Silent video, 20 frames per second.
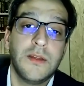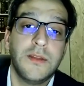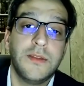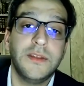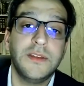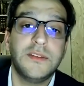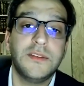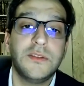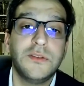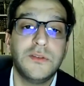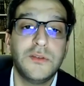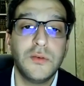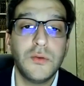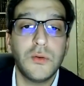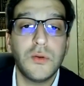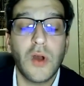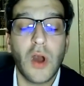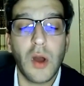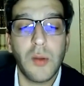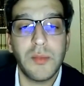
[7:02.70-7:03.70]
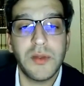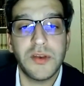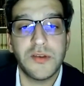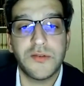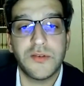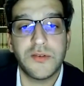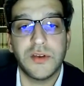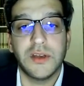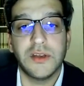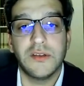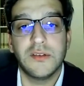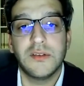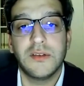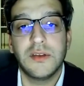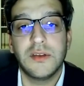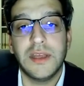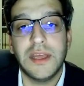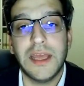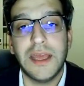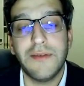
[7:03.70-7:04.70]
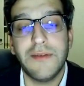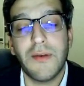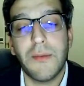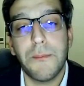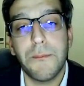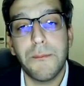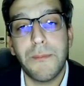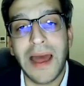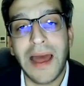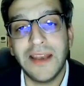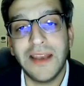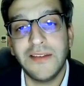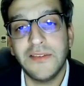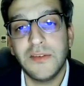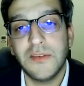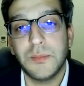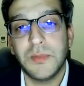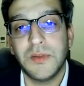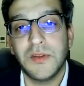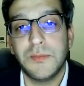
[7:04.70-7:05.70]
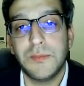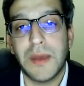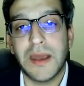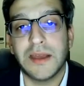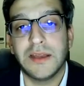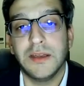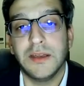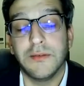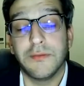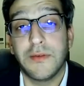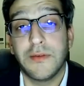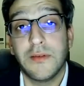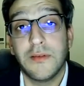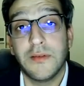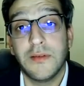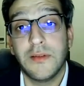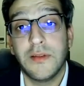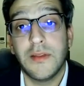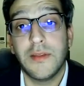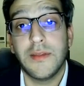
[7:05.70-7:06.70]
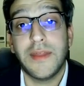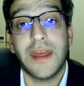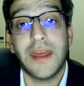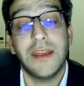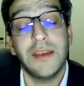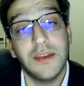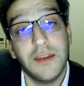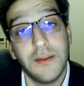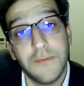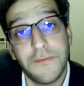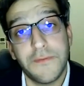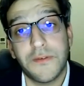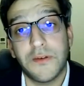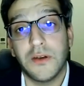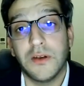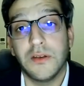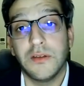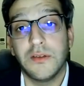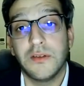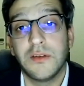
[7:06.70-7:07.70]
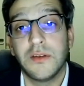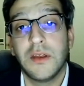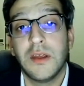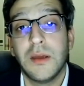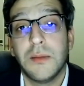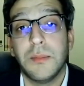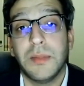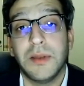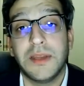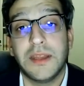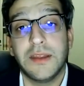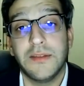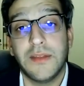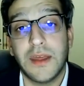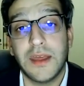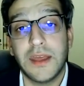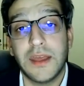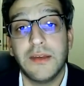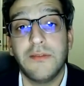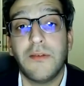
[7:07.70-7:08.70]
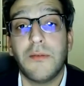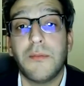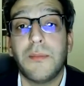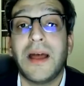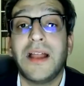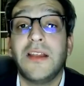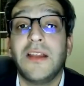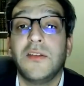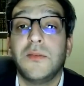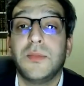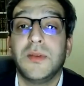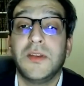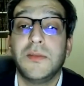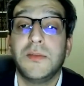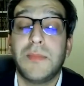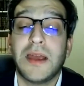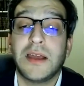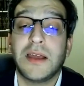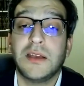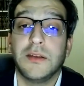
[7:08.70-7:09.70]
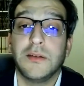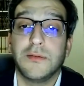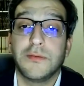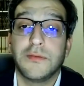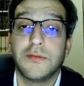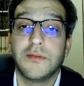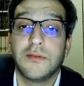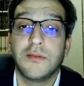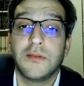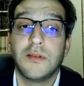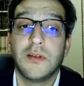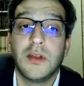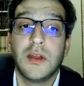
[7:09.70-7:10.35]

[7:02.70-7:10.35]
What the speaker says: These two commentaries give a balanced perspective. They're different, but they give a balanced perspective.